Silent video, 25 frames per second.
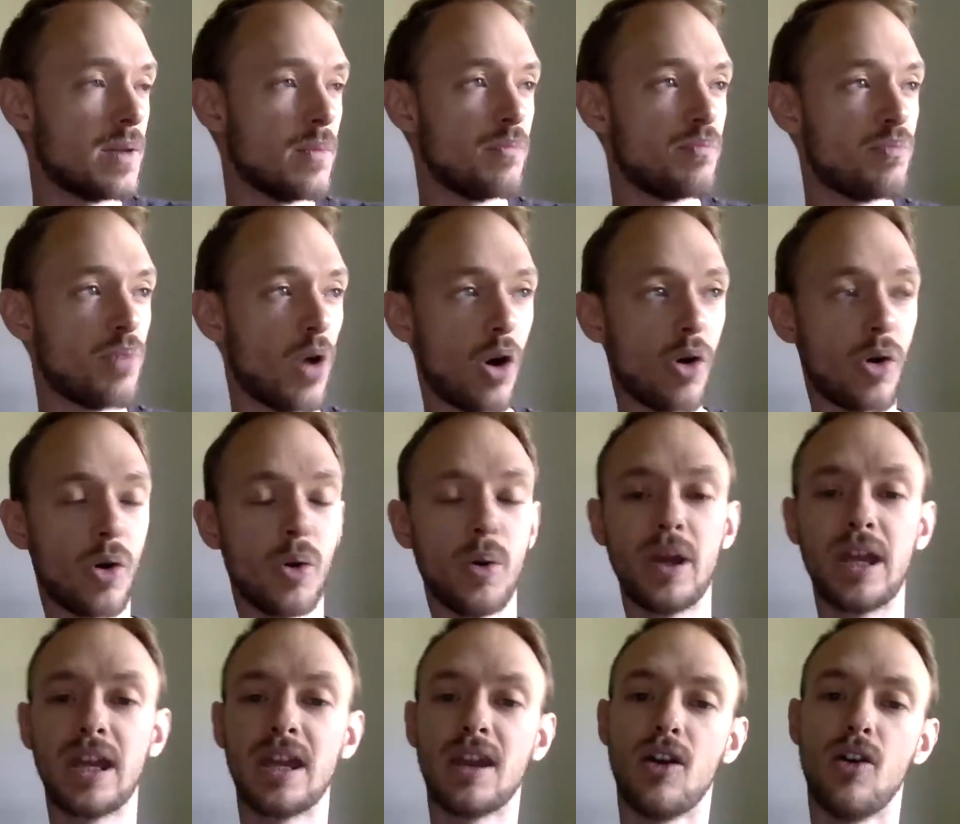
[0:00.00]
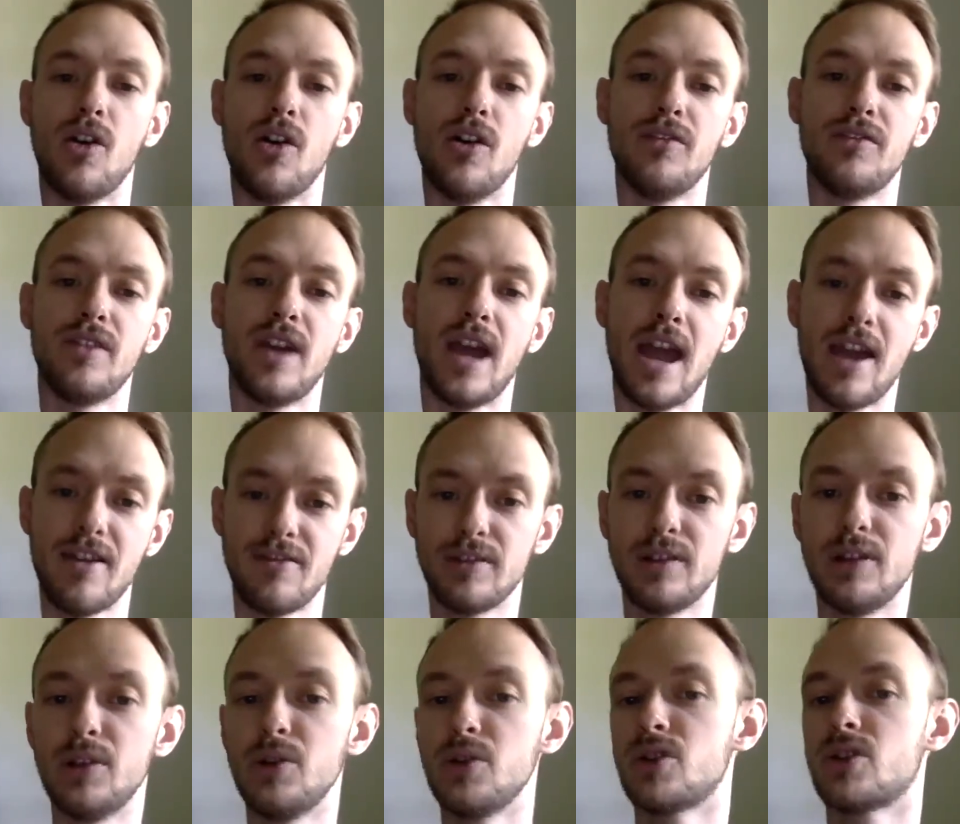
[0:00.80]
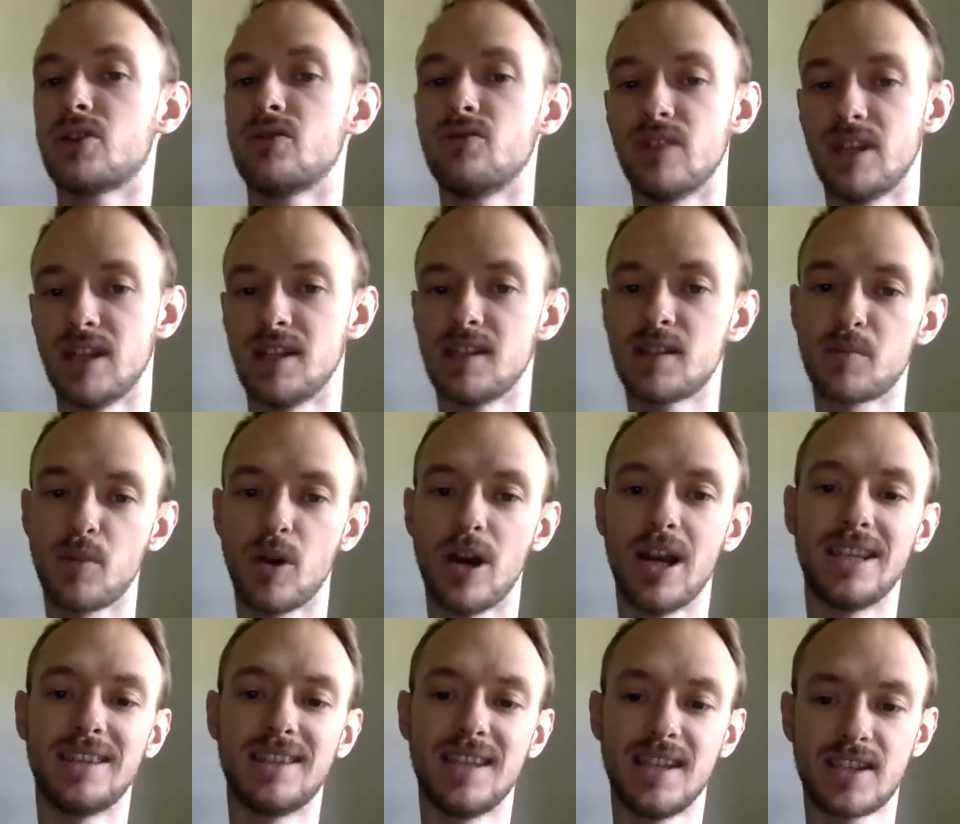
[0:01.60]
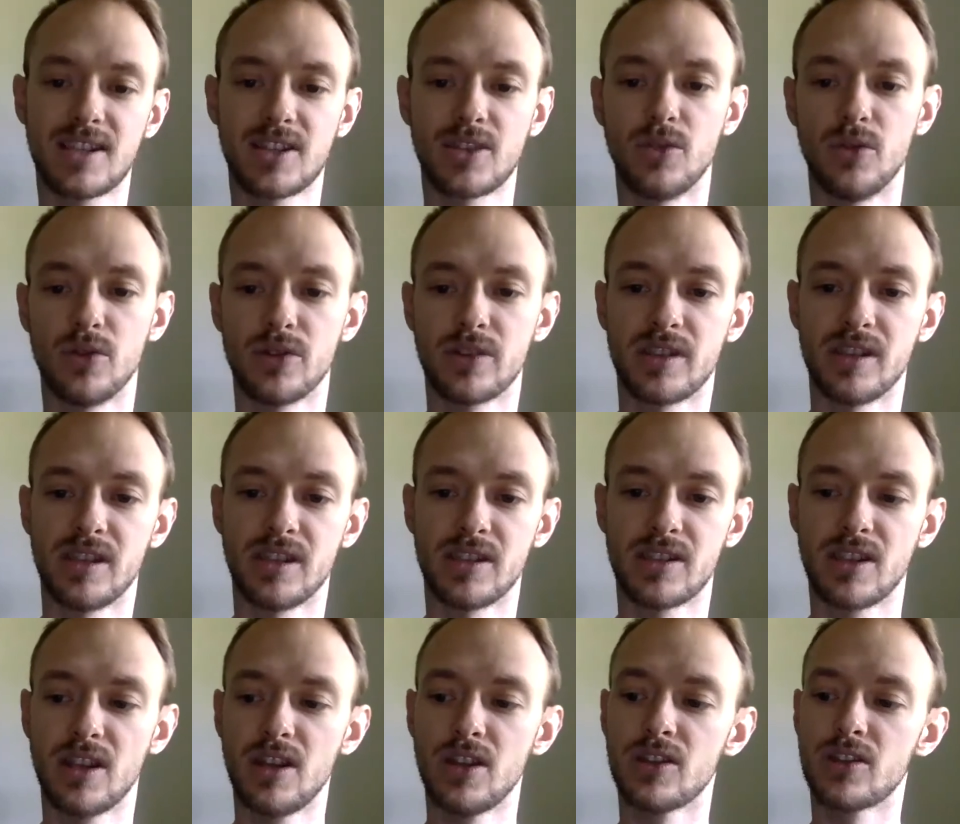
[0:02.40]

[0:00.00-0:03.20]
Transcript: borrowing of evolutionary inspired discourses